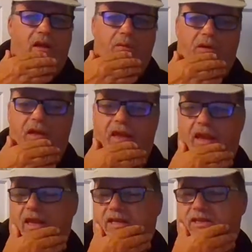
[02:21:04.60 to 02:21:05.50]
And what it
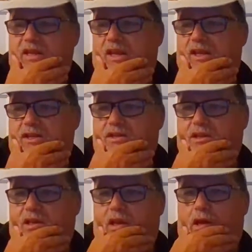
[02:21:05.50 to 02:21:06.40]
is
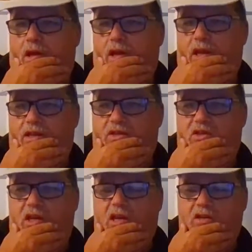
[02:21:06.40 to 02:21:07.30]
it's
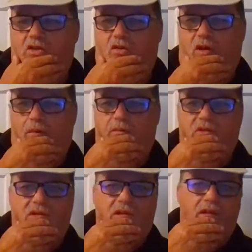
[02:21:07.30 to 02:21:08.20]
chicken
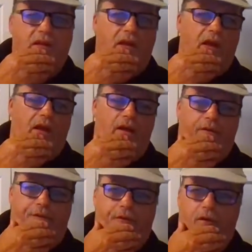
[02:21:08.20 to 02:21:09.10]
strips
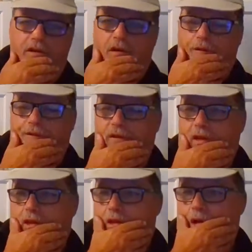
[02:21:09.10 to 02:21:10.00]
fried off
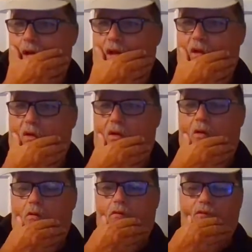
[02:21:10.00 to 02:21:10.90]
in garlic
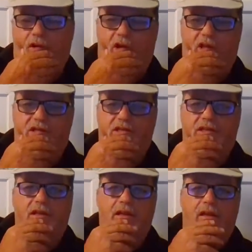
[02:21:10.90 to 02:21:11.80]
oil
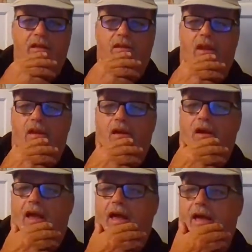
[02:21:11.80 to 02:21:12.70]
first. Then
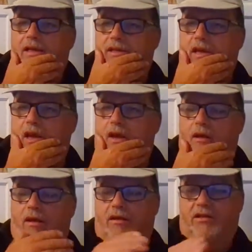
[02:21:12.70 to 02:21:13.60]
I add,
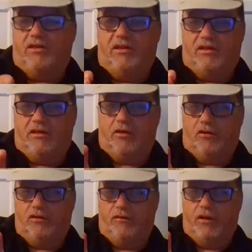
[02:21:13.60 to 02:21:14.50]
this is
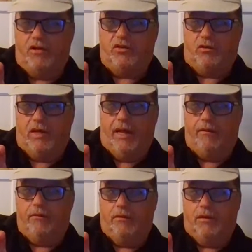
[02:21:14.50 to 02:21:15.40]
controversial now,
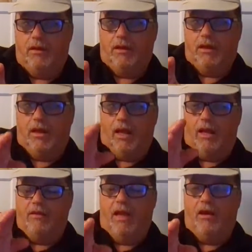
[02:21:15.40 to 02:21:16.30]

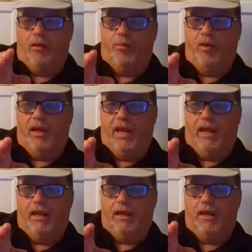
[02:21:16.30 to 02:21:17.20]
and then I put
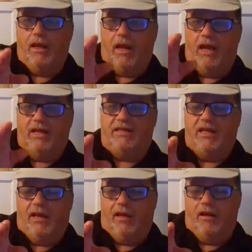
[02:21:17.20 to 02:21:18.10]
in a
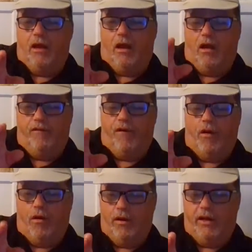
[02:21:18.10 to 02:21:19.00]
tin of
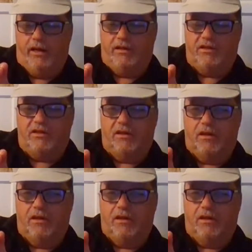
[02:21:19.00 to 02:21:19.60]
Heinz